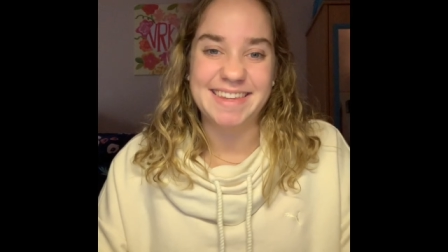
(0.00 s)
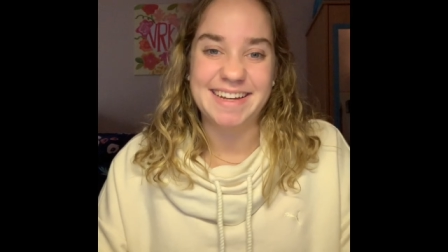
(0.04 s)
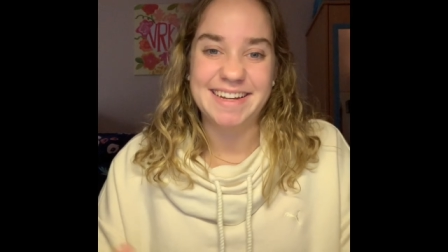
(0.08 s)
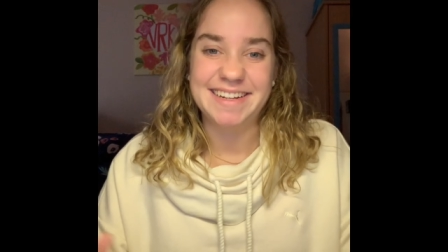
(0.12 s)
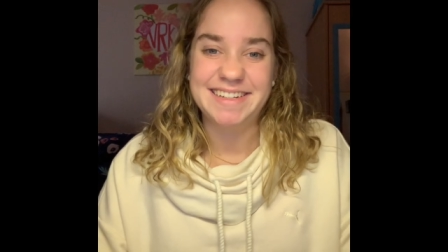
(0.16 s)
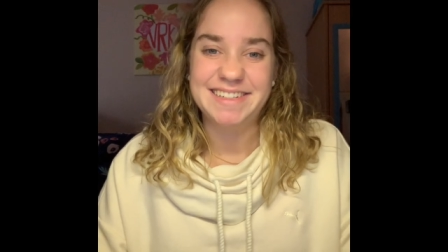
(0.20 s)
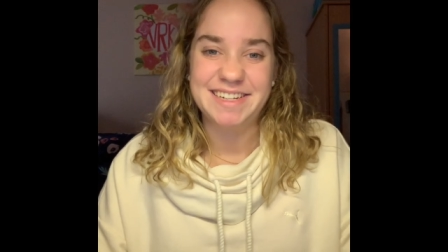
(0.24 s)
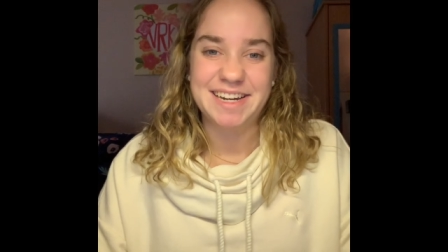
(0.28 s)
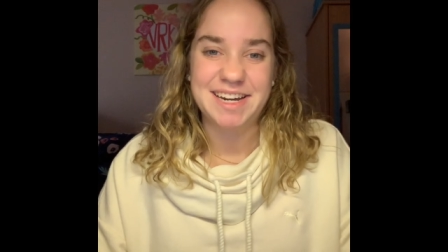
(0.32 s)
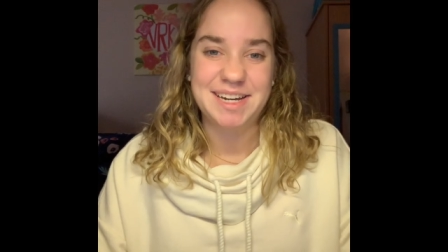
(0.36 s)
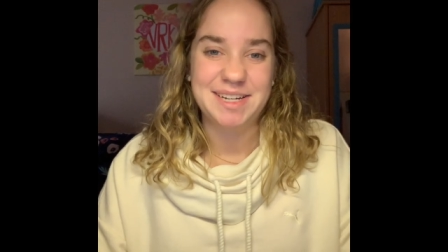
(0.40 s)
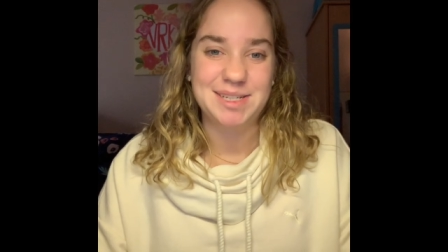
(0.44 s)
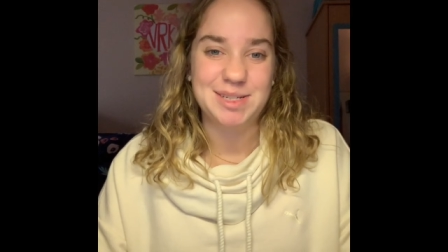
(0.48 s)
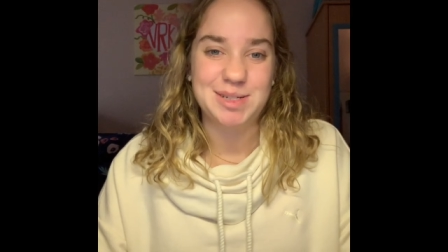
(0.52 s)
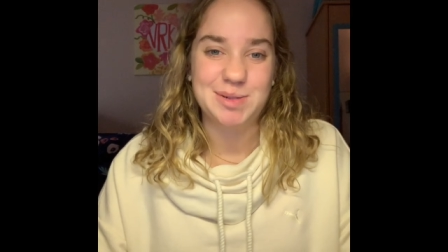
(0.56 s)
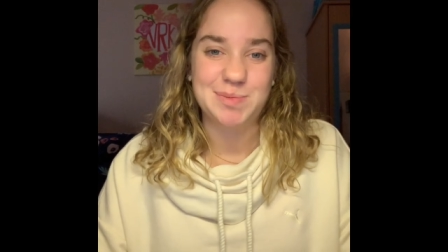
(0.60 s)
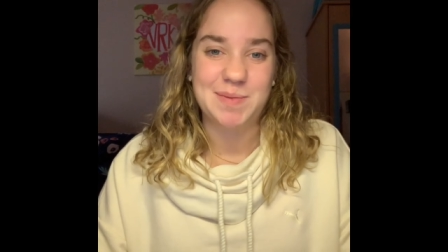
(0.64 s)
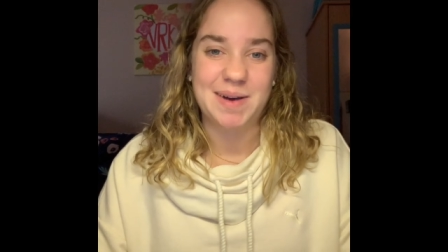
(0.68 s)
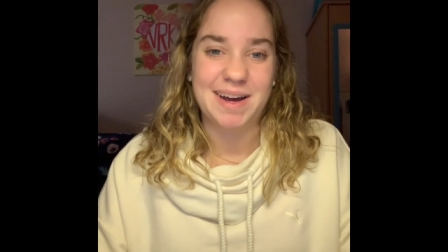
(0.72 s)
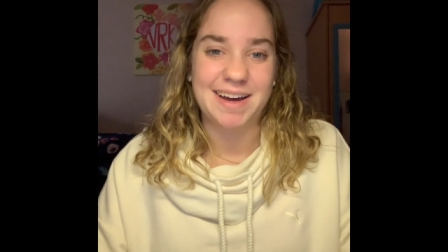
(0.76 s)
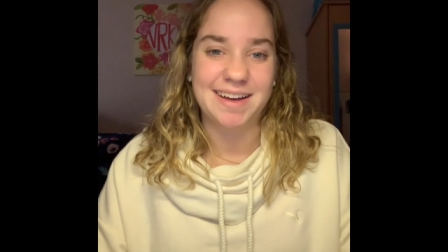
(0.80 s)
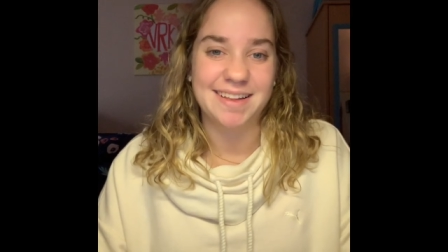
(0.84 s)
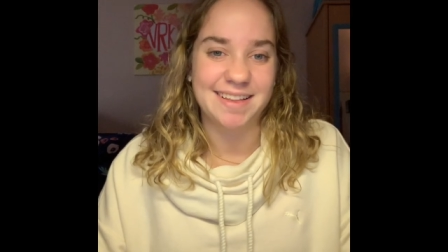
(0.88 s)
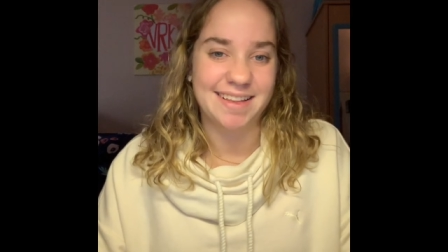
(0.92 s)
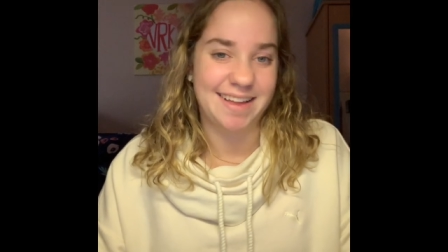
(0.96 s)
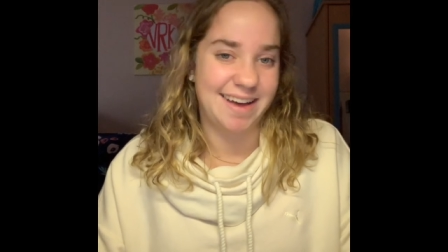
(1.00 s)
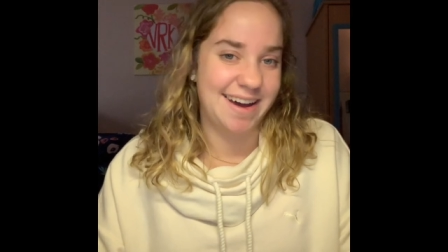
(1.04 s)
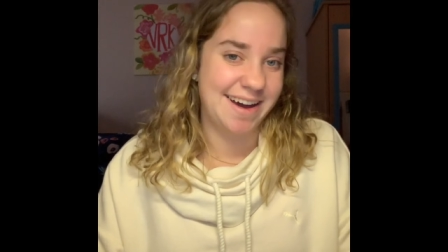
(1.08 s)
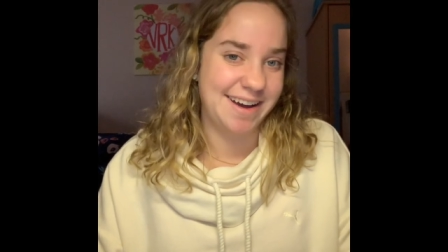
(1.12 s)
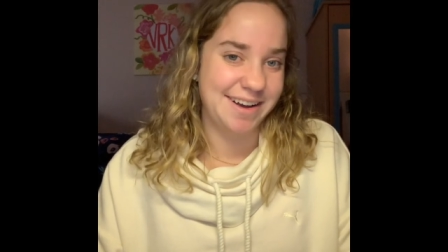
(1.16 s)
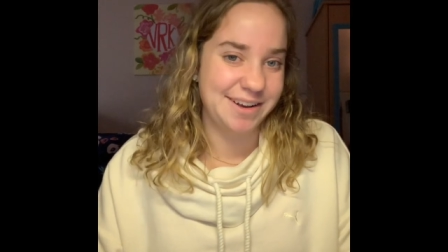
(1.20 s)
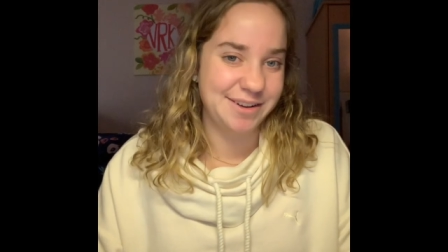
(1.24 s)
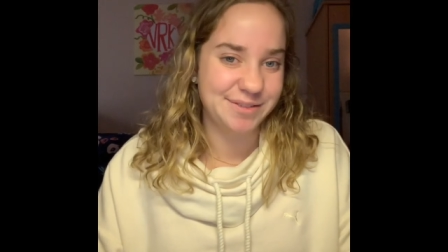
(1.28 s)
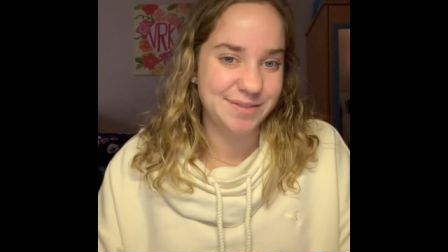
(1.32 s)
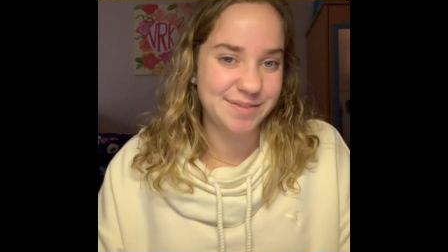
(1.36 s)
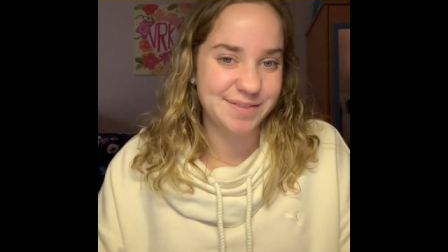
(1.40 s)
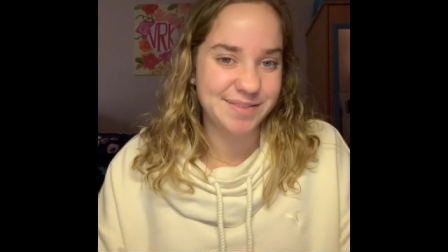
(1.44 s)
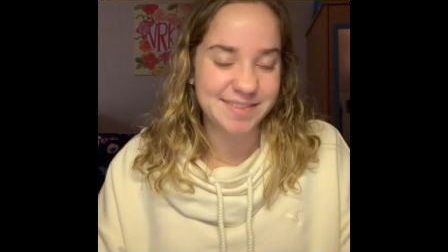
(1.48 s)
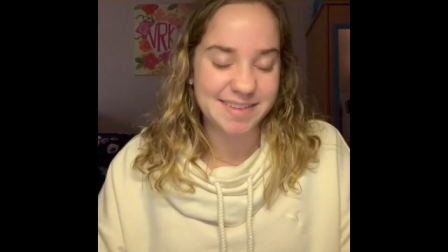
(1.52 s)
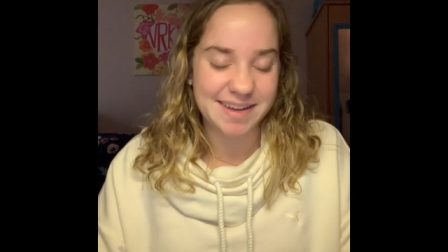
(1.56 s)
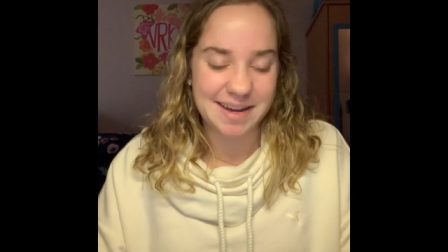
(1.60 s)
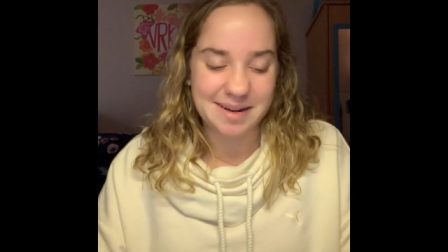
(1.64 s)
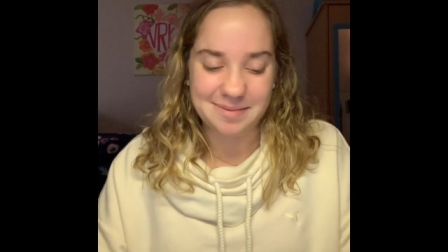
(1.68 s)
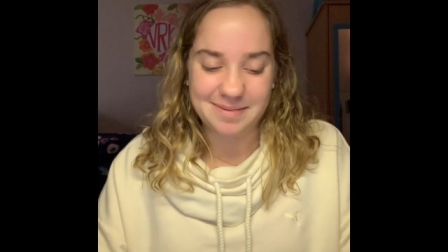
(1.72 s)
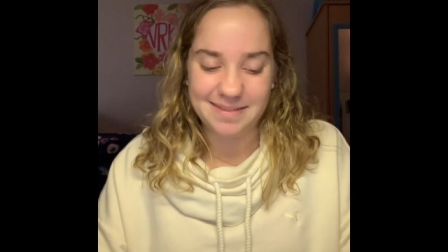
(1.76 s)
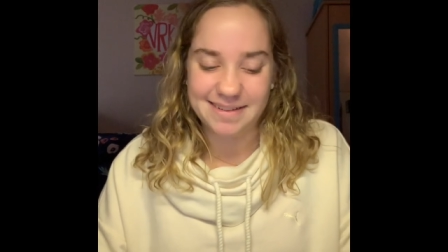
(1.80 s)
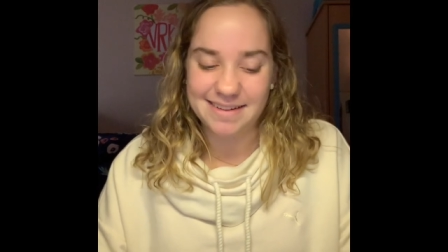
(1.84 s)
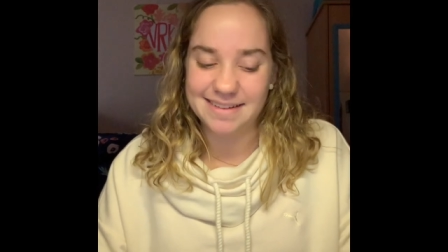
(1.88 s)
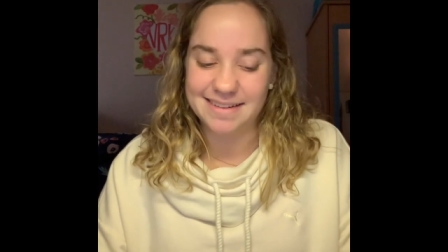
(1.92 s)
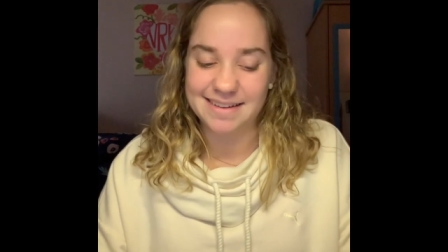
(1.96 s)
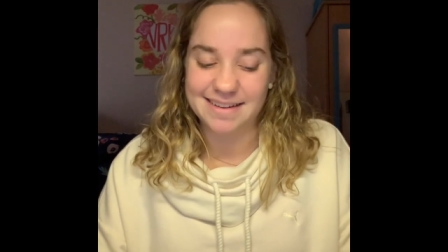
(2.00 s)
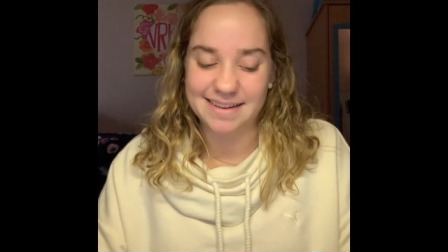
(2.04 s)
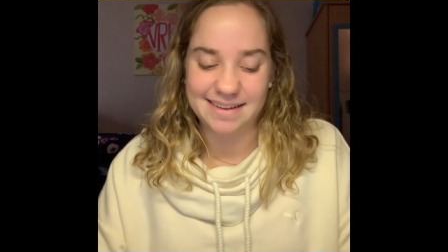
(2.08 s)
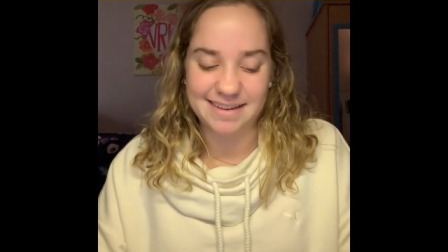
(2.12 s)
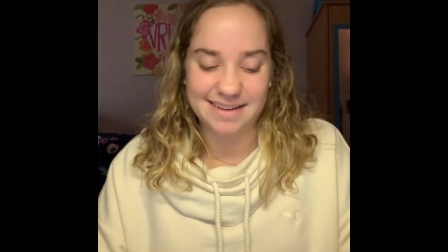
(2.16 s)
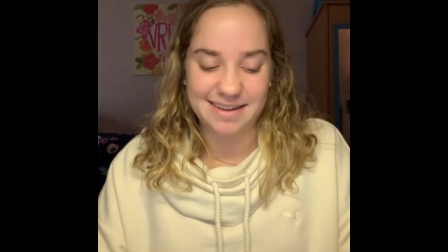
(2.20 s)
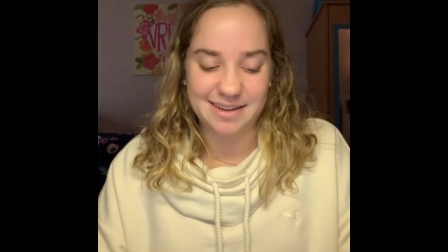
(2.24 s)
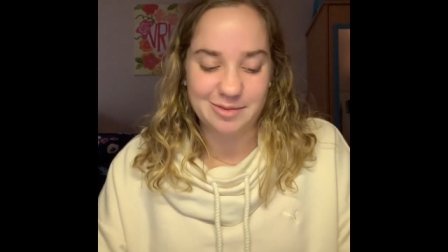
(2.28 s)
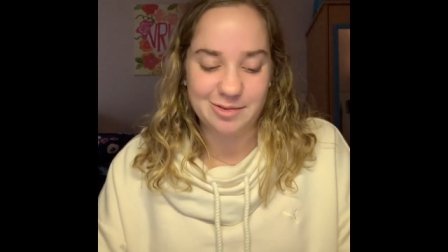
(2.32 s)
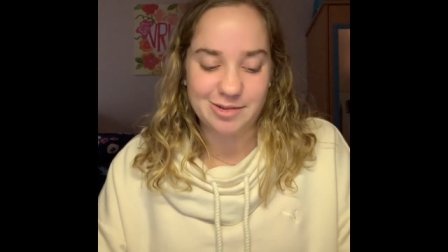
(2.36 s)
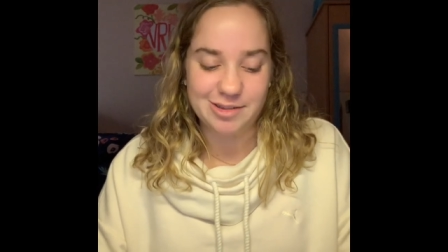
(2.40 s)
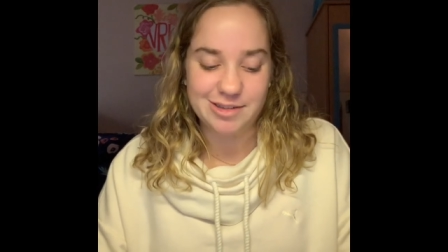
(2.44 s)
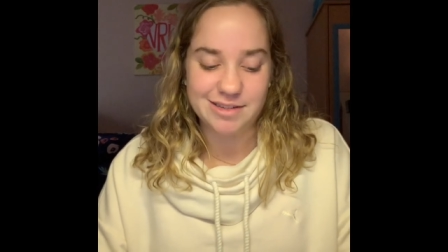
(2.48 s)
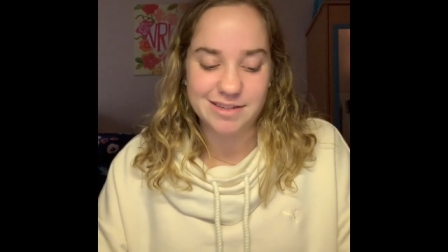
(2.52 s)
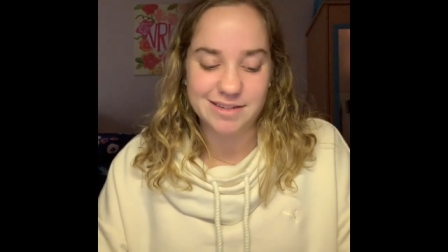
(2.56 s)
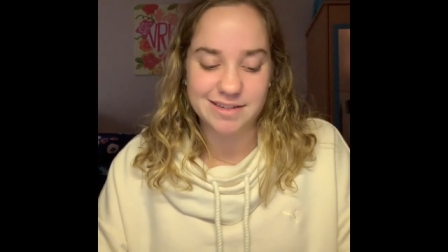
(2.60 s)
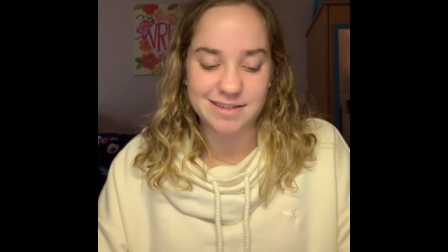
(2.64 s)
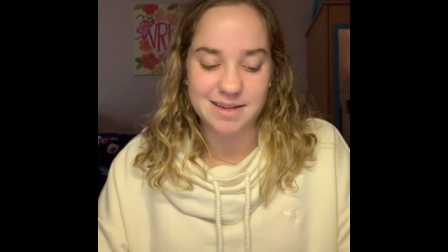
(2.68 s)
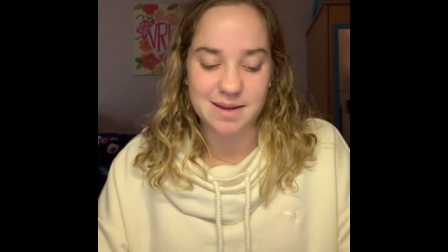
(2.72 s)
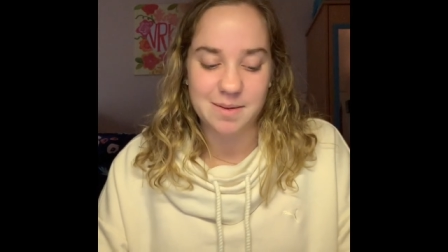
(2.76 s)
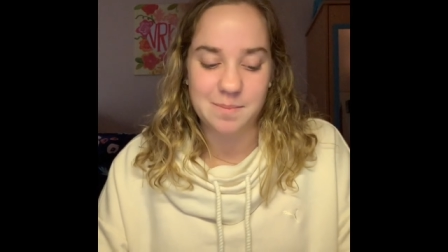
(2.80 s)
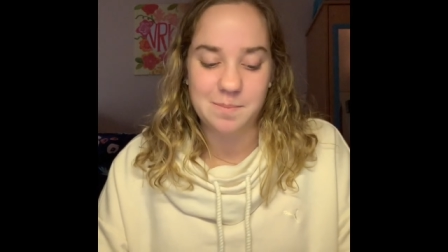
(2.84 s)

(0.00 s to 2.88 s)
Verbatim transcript: that changed my life. I mean, like, it was just